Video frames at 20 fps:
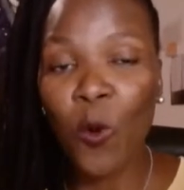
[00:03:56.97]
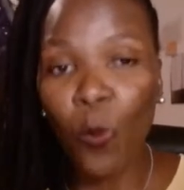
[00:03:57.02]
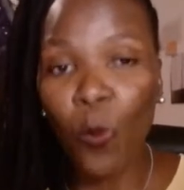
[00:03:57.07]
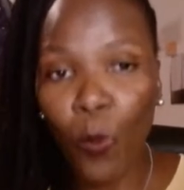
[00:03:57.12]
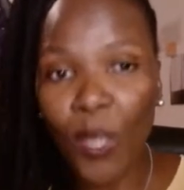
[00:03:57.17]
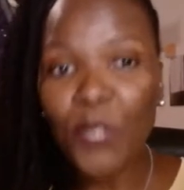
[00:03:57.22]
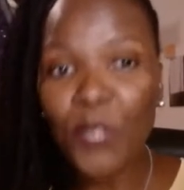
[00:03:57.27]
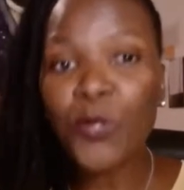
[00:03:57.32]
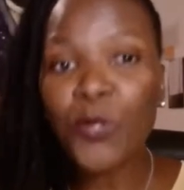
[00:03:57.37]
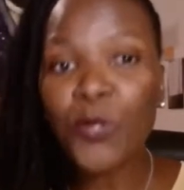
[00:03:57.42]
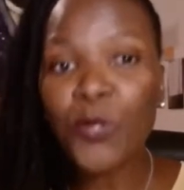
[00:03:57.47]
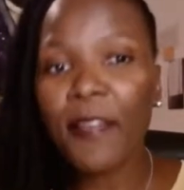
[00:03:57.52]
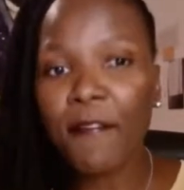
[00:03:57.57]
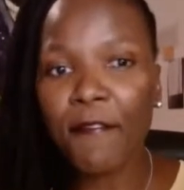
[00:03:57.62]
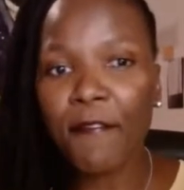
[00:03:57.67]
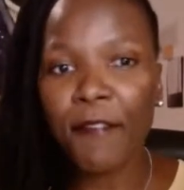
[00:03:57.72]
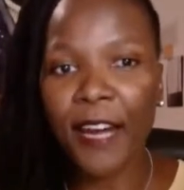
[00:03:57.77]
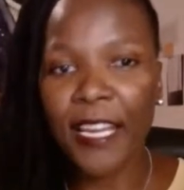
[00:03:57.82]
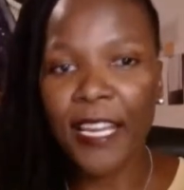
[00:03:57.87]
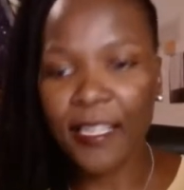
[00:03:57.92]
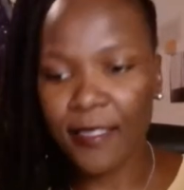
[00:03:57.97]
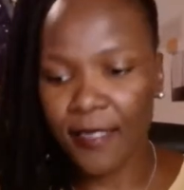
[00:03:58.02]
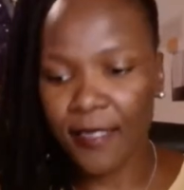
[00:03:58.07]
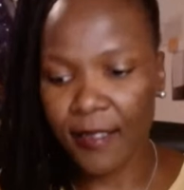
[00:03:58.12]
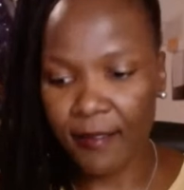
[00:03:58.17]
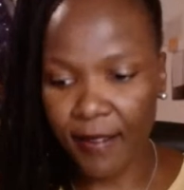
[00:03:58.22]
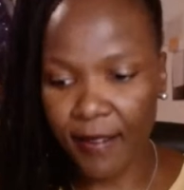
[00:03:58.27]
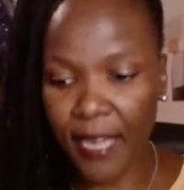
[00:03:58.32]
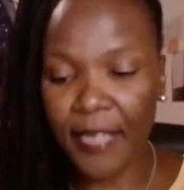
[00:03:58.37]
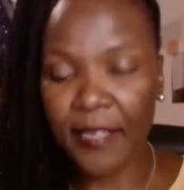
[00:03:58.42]
What you can find
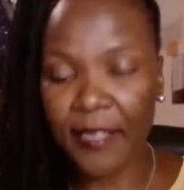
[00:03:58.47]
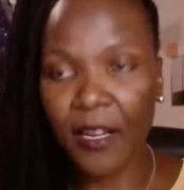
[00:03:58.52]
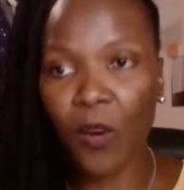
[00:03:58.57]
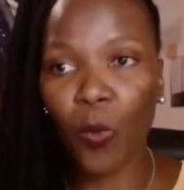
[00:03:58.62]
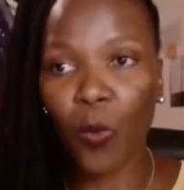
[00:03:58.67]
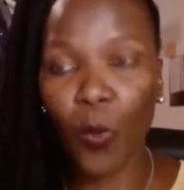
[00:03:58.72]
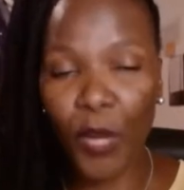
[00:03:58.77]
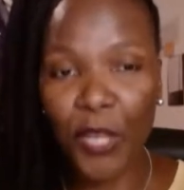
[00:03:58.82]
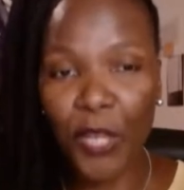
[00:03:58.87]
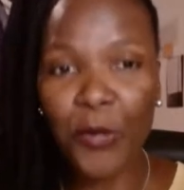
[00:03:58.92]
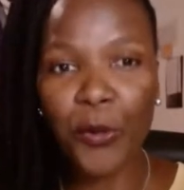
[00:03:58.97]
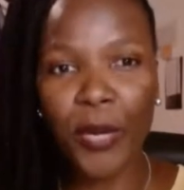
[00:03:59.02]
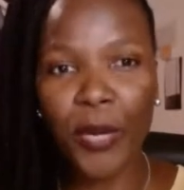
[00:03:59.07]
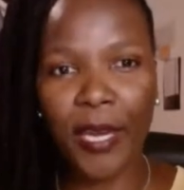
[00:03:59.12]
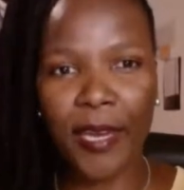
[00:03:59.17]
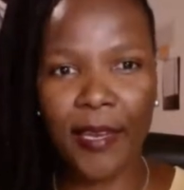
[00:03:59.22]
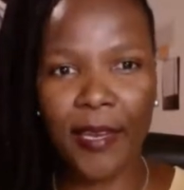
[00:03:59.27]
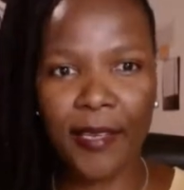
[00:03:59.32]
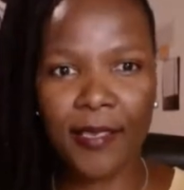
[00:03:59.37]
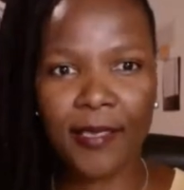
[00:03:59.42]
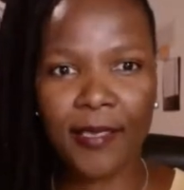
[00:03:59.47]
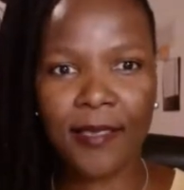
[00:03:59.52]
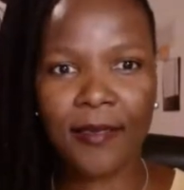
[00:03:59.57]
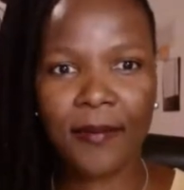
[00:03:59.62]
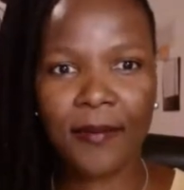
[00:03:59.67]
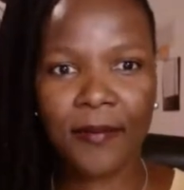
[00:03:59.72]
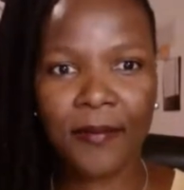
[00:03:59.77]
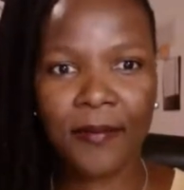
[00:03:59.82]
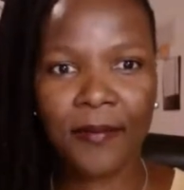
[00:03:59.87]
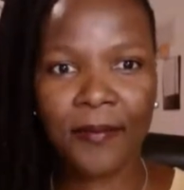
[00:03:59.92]
right now, where you're at,
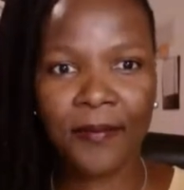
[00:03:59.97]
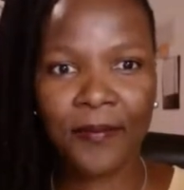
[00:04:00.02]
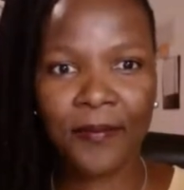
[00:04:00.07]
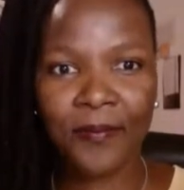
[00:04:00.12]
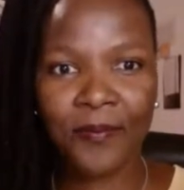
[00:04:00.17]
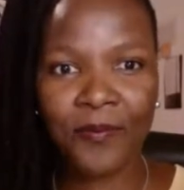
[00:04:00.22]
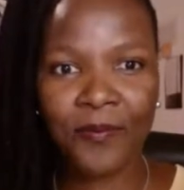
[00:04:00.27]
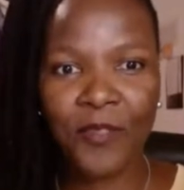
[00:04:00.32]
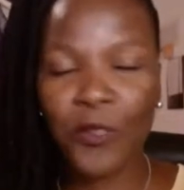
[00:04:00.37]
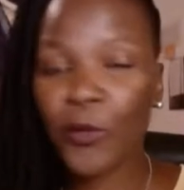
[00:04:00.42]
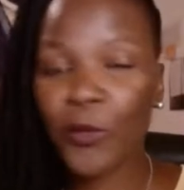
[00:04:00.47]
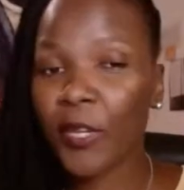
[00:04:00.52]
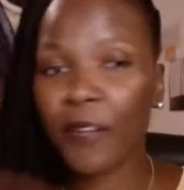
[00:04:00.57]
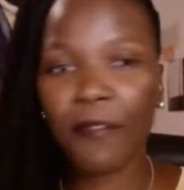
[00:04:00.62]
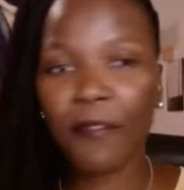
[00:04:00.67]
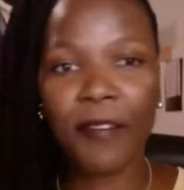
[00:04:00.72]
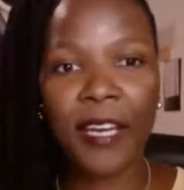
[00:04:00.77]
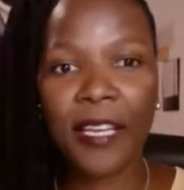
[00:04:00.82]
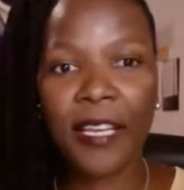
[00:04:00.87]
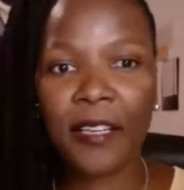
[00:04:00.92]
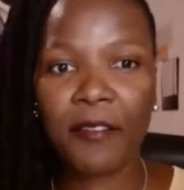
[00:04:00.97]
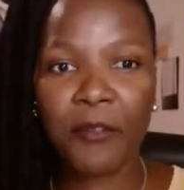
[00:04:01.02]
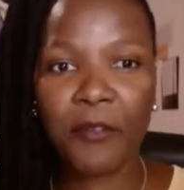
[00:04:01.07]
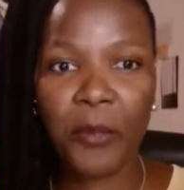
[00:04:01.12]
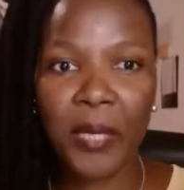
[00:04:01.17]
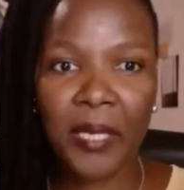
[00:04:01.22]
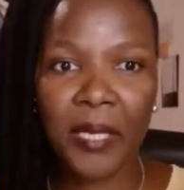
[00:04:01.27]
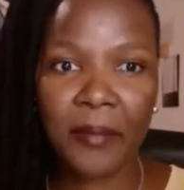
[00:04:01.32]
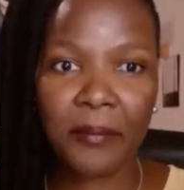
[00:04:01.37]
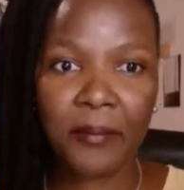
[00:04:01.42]
you can find
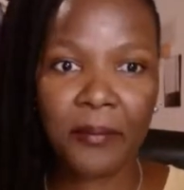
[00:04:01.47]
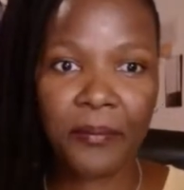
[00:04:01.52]
everywhere.